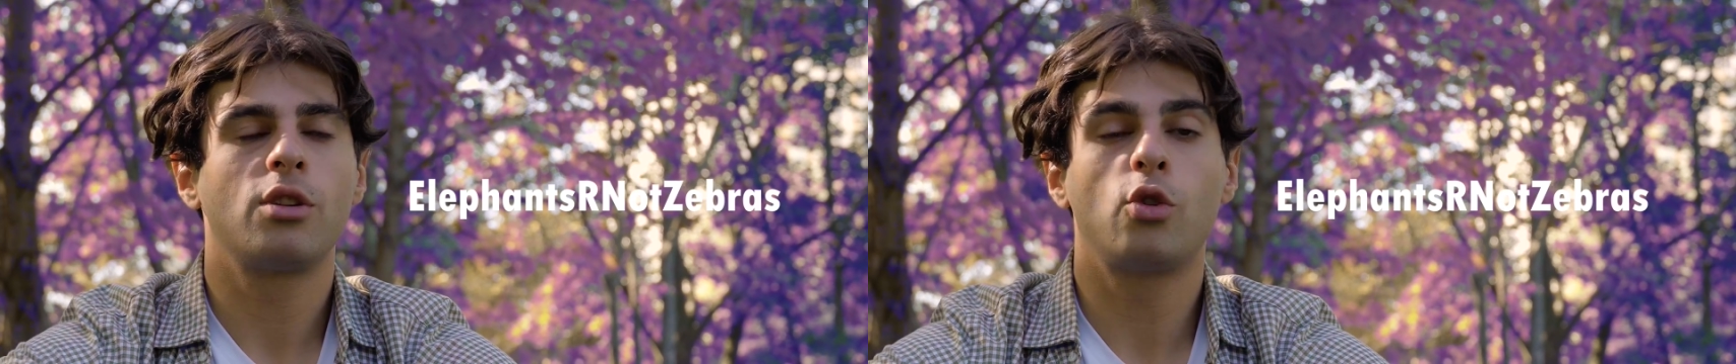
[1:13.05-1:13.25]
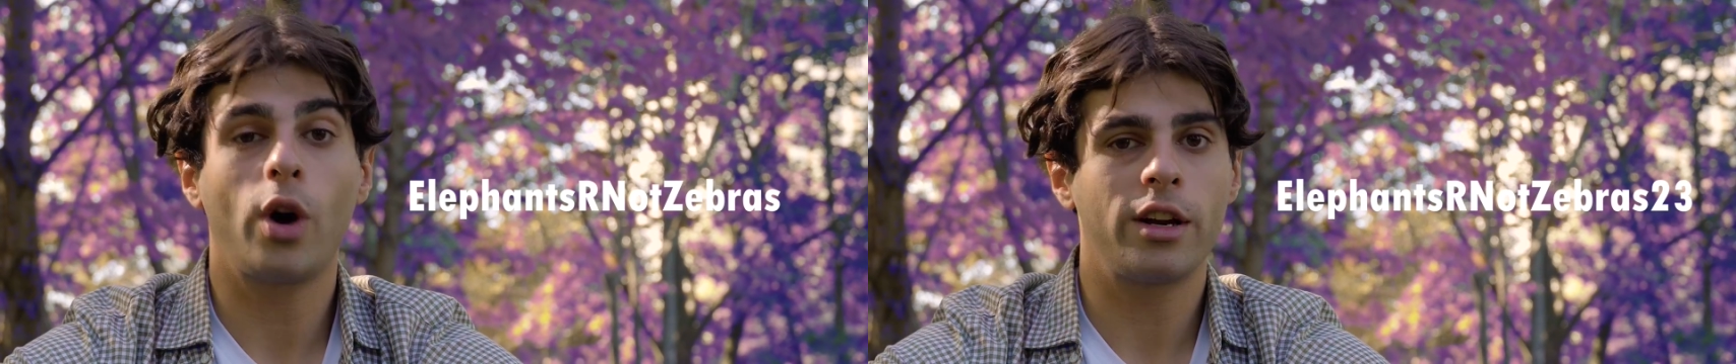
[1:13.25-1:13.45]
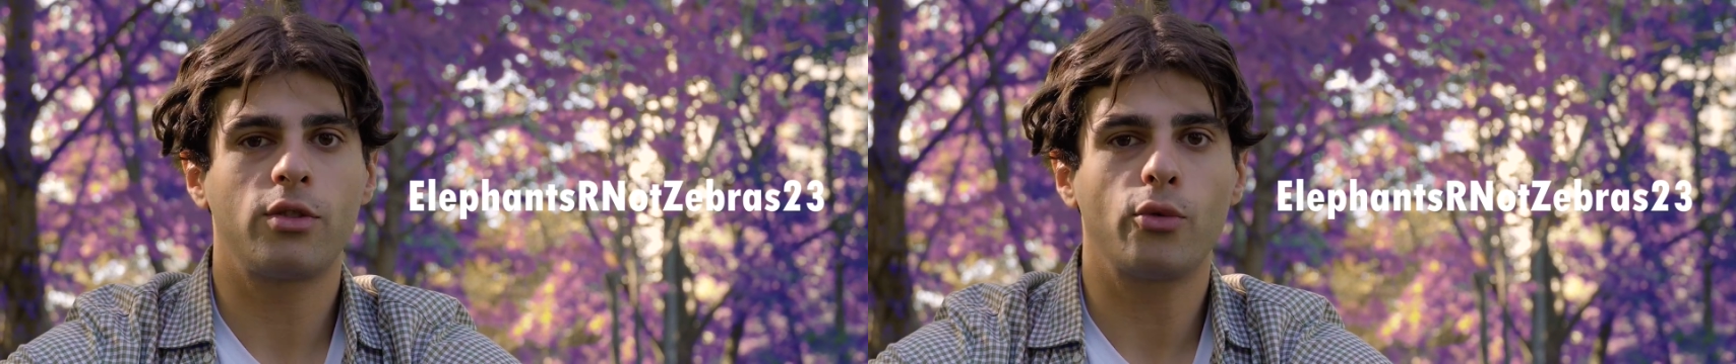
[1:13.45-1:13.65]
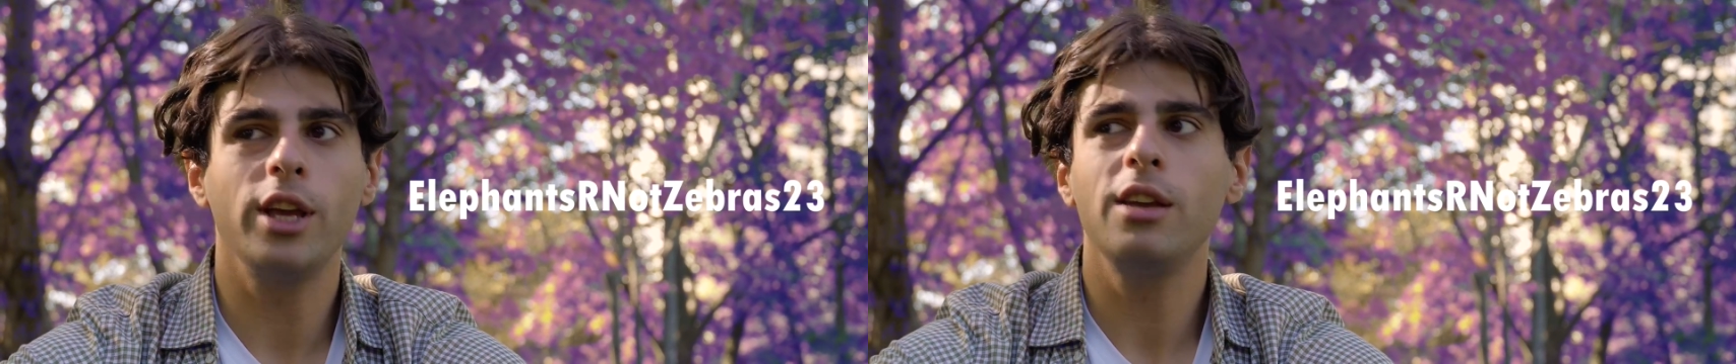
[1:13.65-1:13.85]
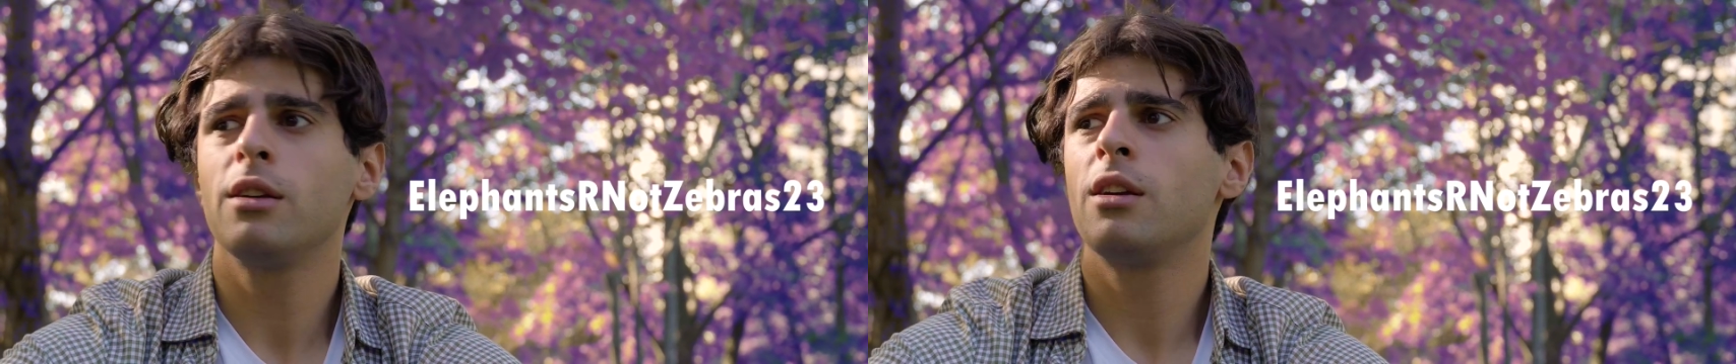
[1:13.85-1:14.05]

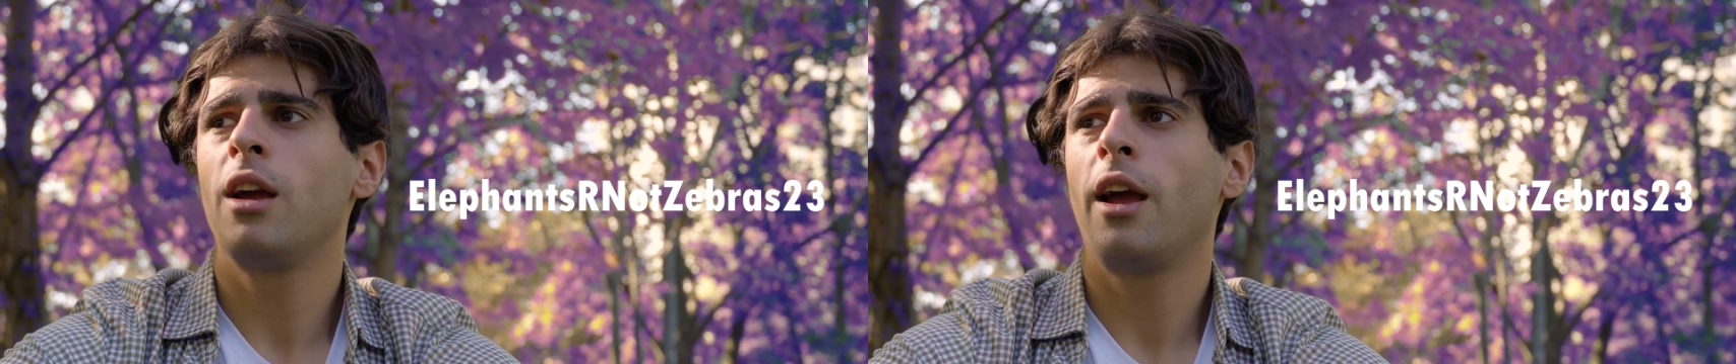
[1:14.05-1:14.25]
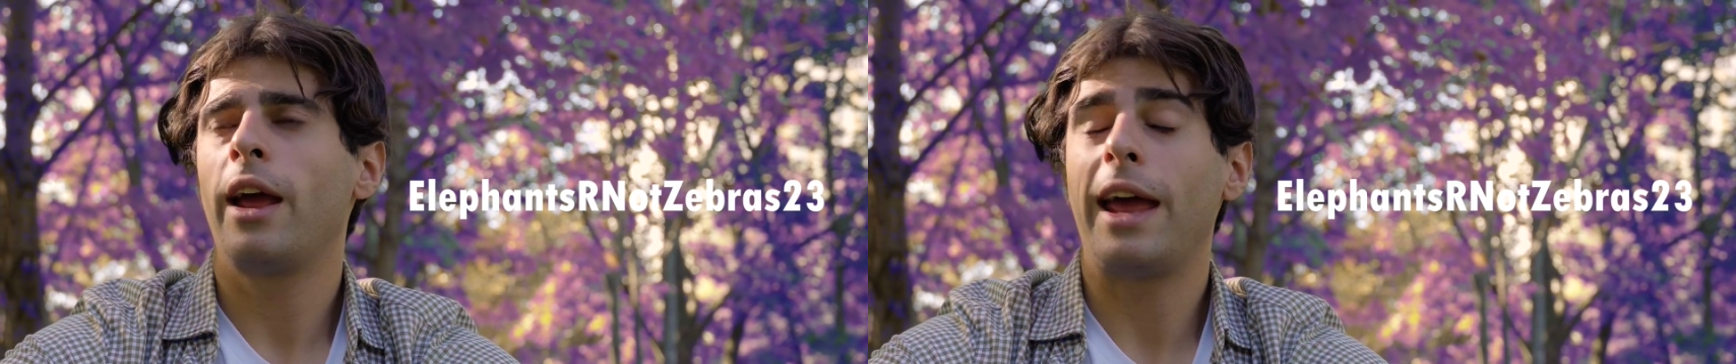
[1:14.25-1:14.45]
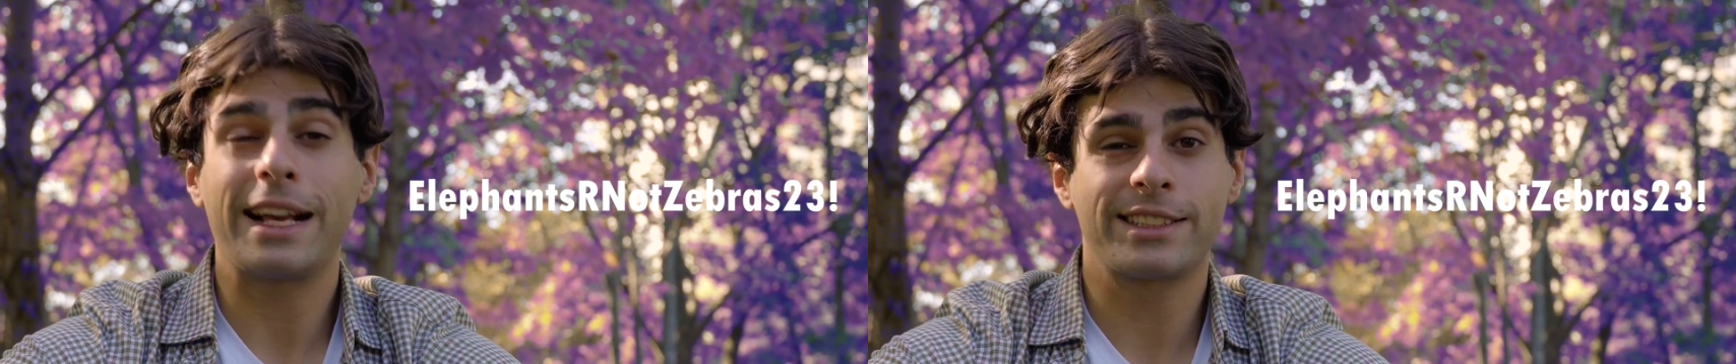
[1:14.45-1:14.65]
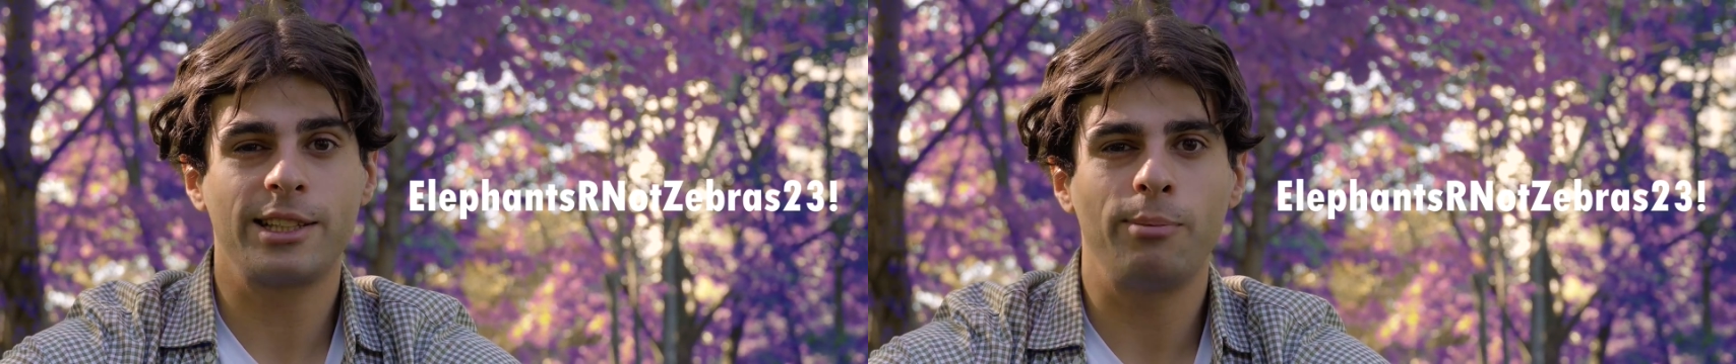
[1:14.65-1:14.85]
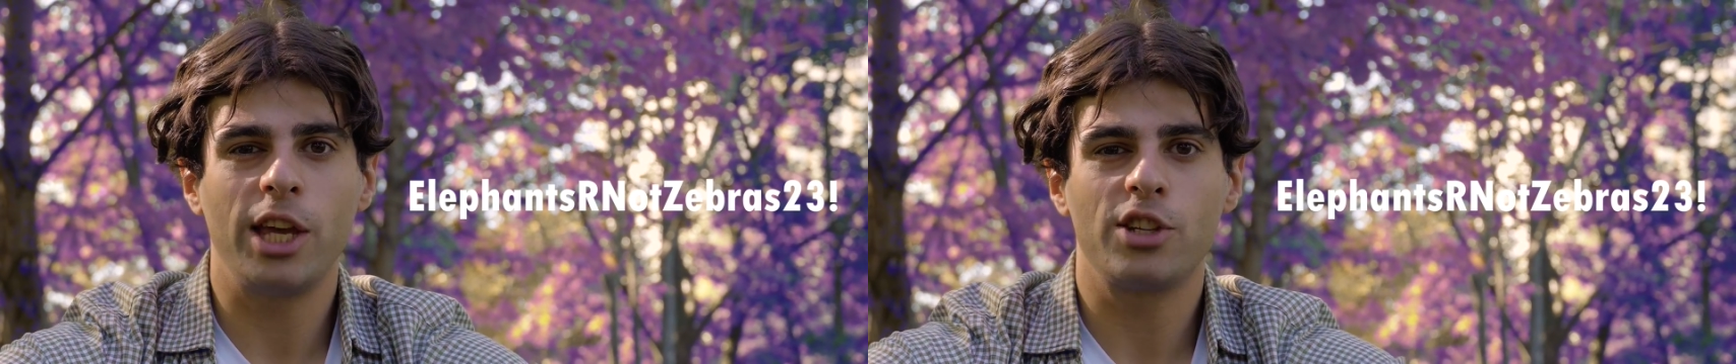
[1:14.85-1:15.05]
twenty-three
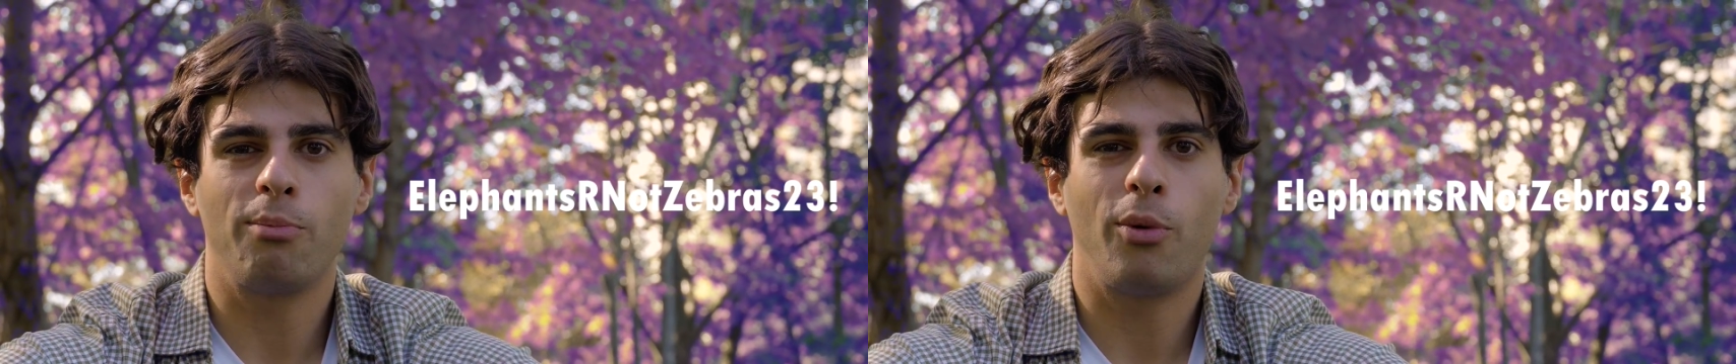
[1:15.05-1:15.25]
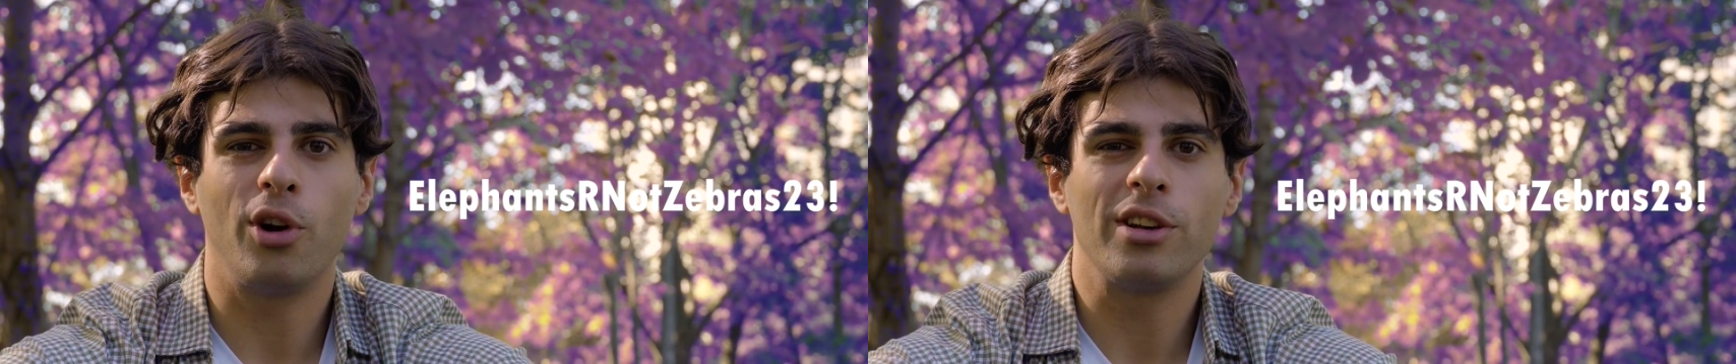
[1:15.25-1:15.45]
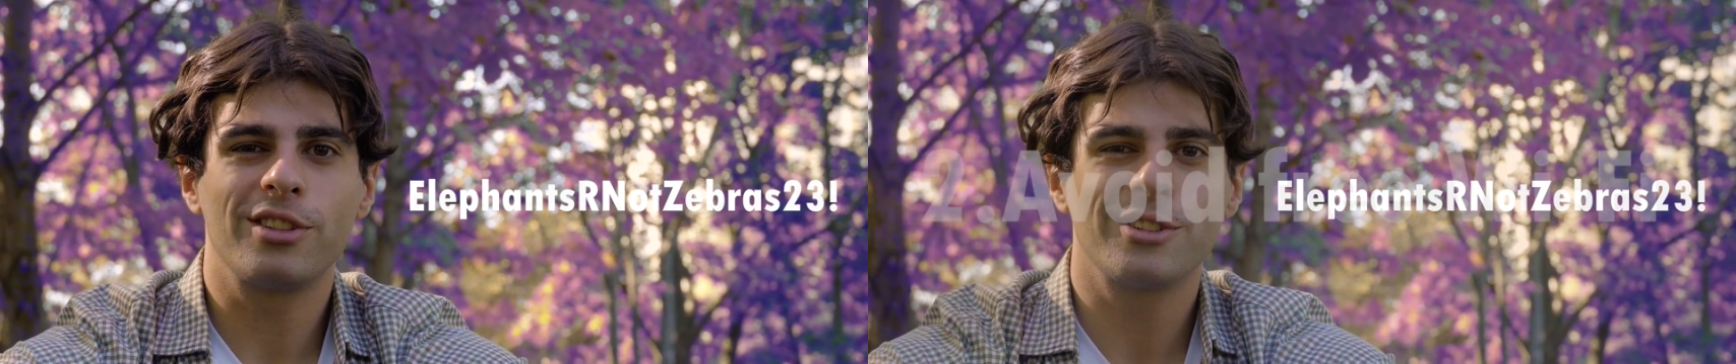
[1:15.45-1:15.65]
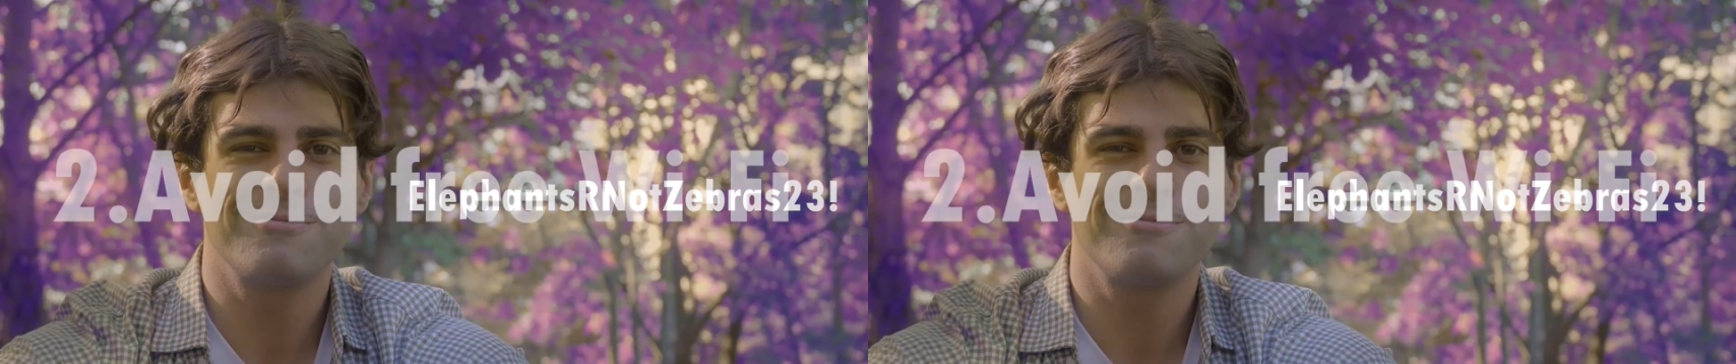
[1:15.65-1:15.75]
exclamation point.